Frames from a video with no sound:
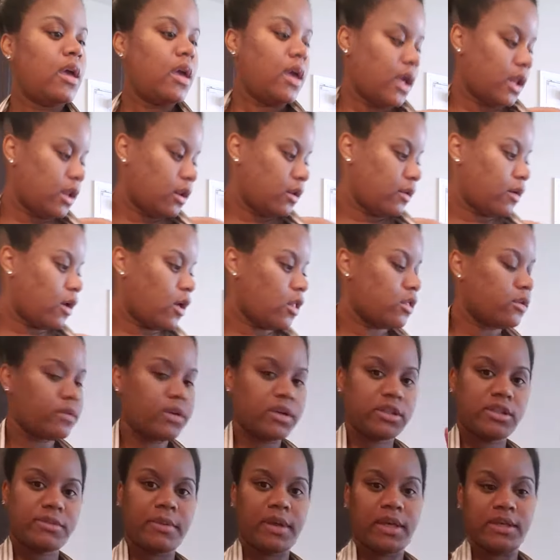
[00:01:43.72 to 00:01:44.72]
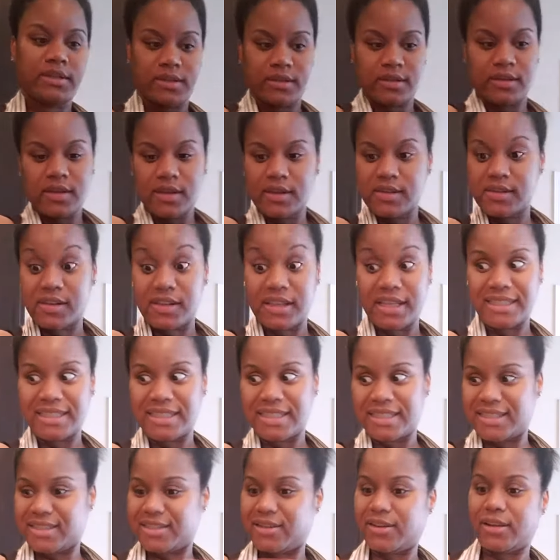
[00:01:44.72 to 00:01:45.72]
And then all of our spices. So let's
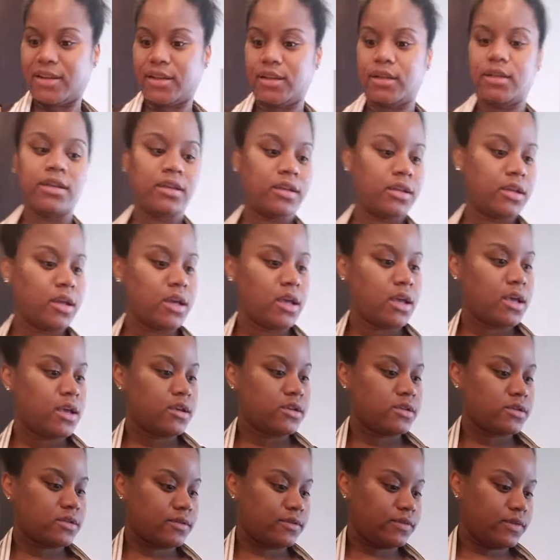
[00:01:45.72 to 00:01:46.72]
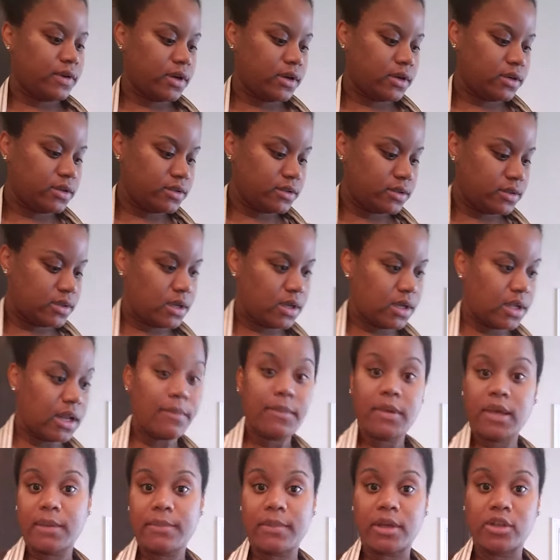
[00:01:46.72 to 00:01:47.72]
get started. So first, and I'm
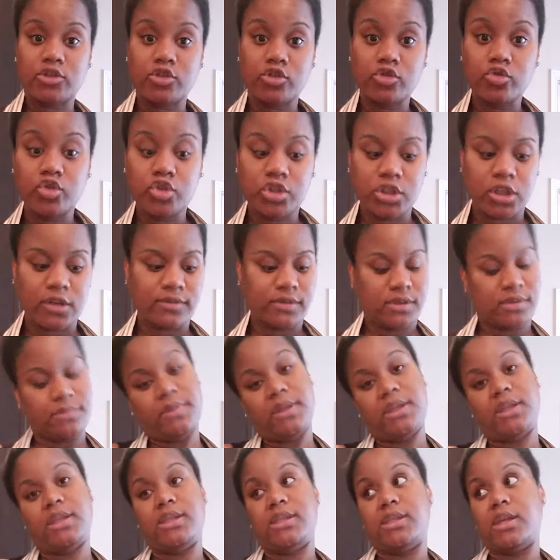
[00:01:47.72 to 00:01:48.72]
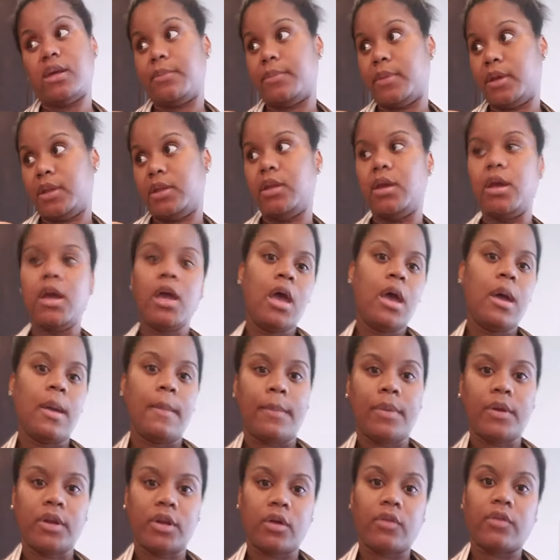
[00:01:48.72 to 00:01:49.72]
going to get my sous chef to pick this up and
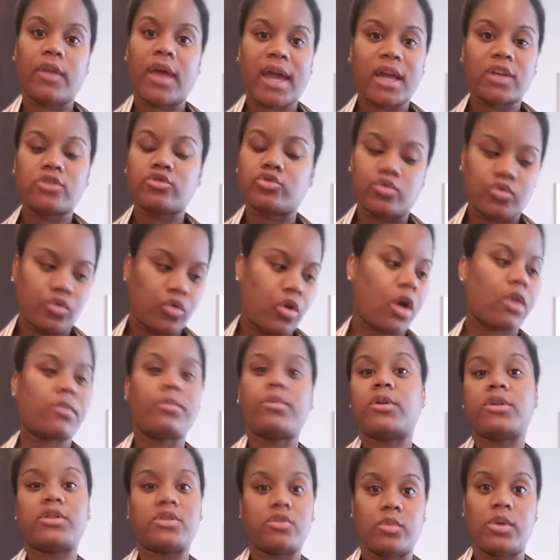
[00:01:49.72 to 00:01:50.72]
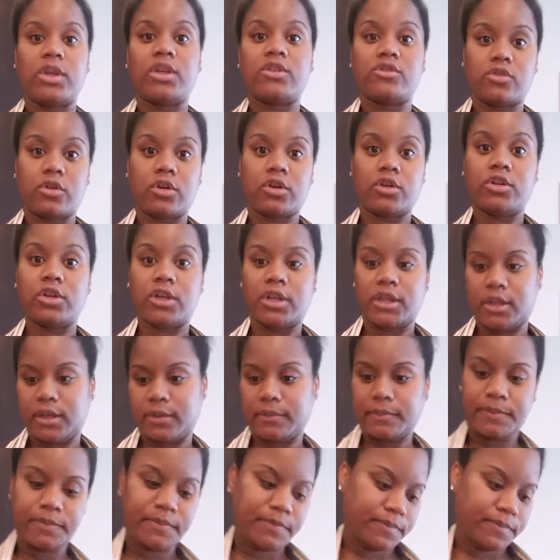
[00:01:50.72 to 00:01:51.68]
put it on the actual crock pot so we can start cooking it.